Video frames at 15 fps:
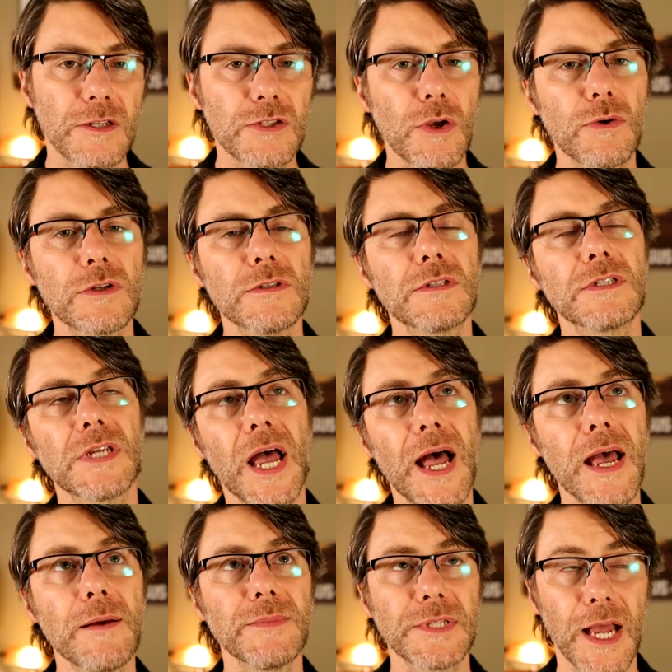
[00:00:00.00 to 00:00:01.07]
So does
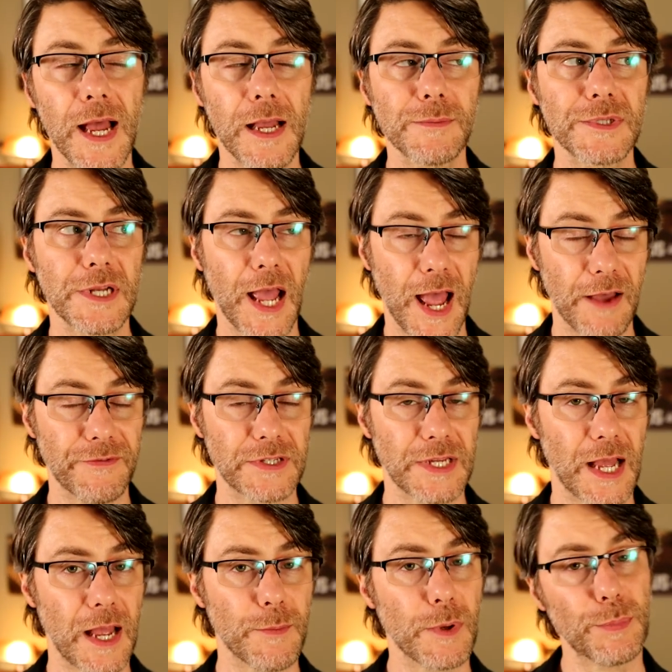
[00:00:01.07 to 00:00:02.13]
time times and half a
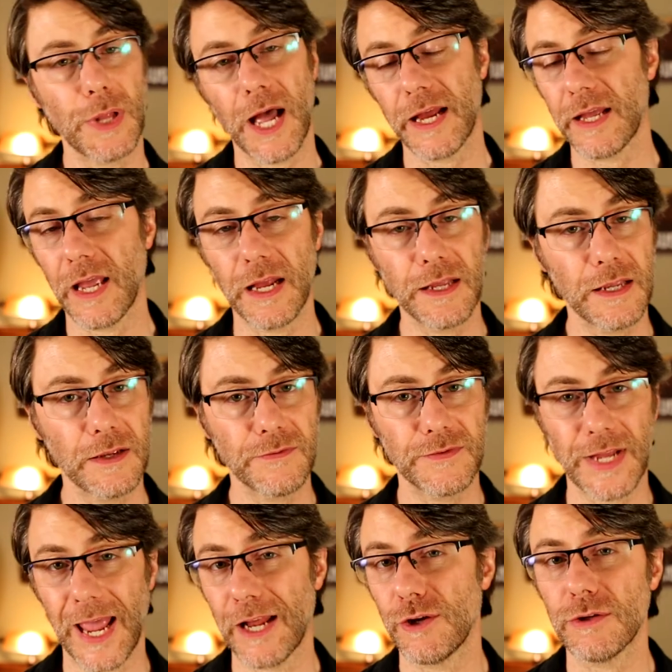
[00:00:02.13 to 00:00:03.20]
time apply to any of
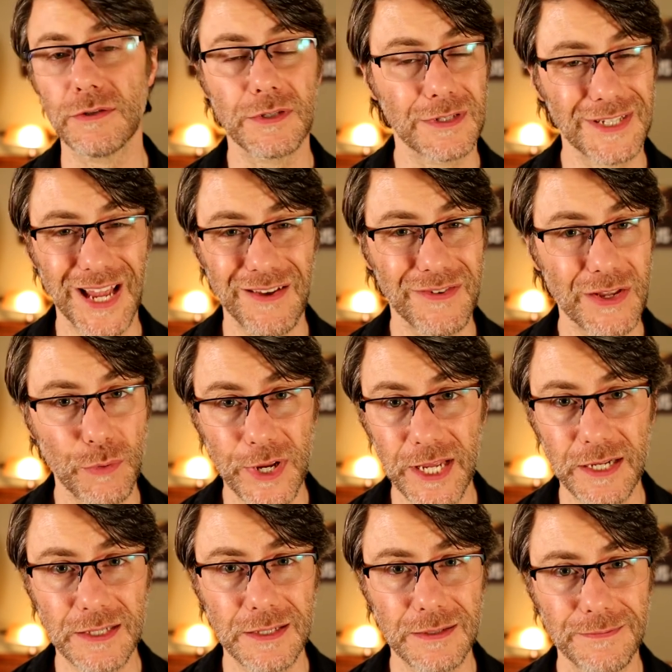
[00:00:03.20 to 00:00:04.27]
Daniel's 70
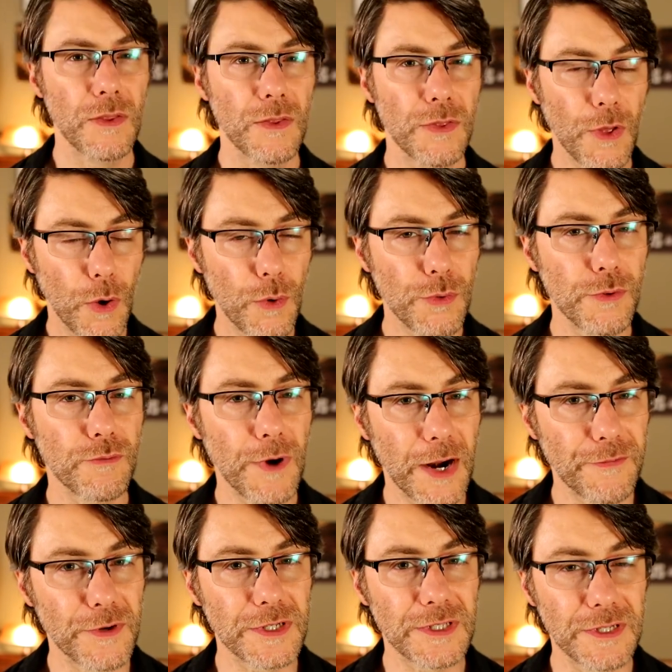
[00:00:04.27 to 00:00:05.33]
weeks? Though the
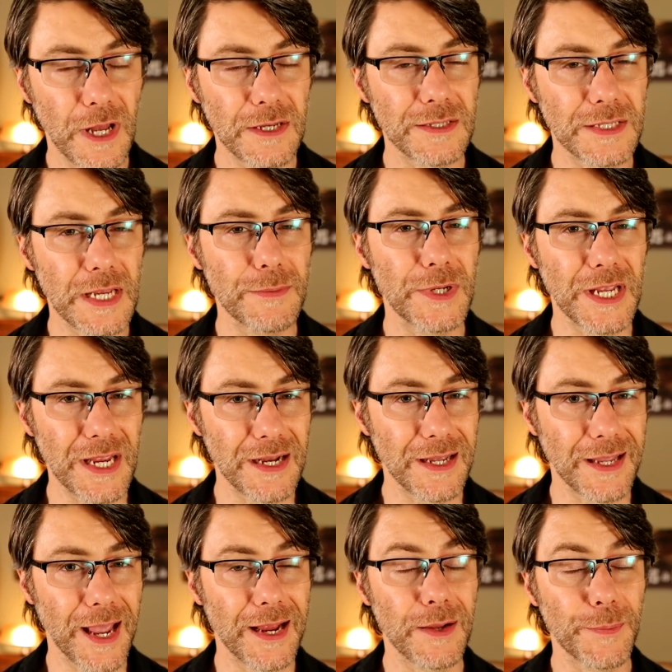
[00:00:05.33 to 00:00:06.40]
reference does seem to
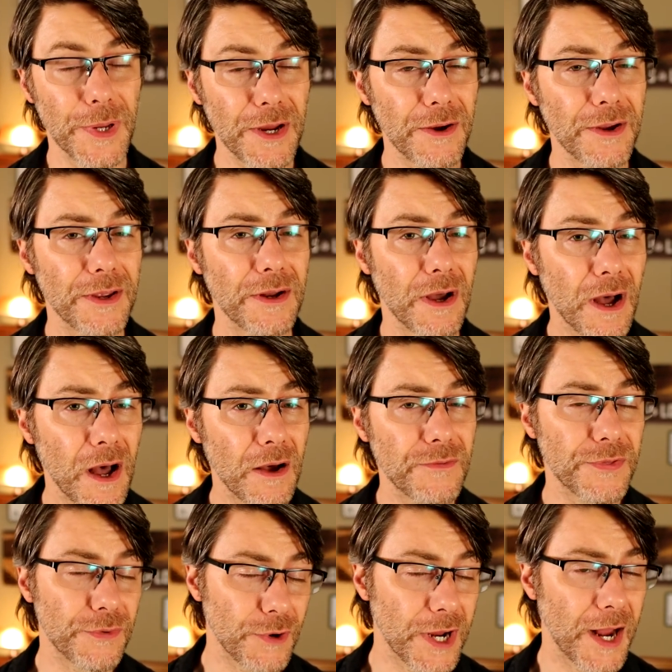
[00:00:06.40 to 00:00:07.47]
indicate a period
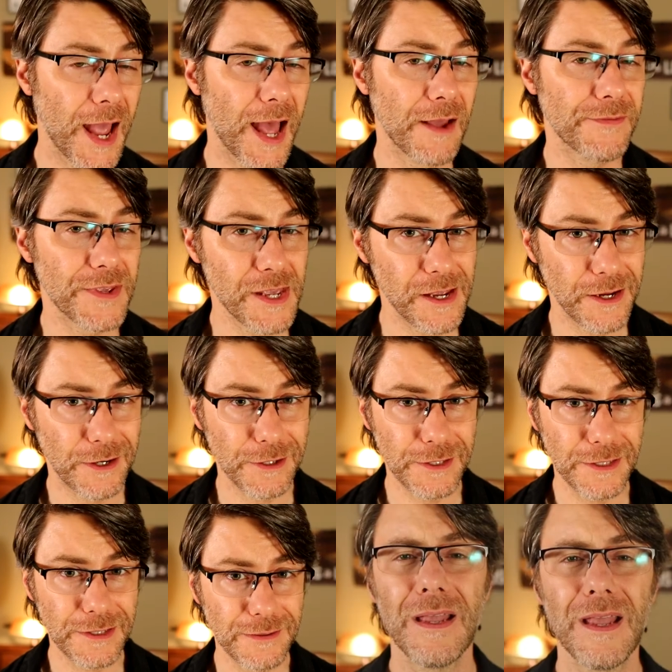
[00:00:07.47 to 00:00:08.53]
of 3.5 years,